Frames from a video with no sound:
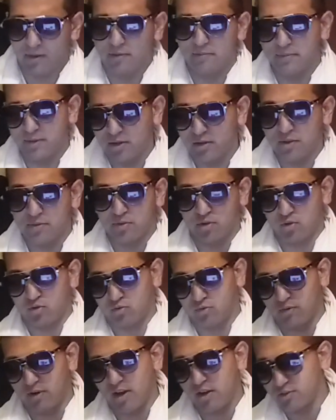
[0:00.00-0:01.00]
Build of the
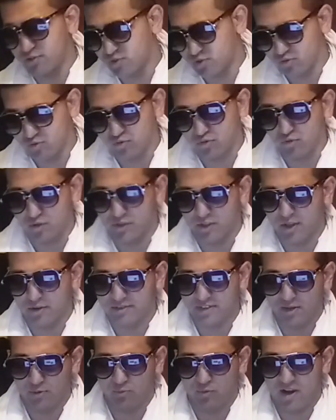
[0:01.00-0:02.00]
Crown Jewel, and that was,
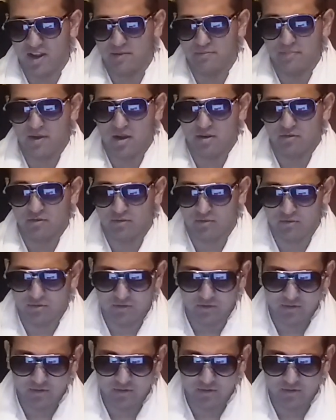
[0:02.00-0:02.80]
like, way better.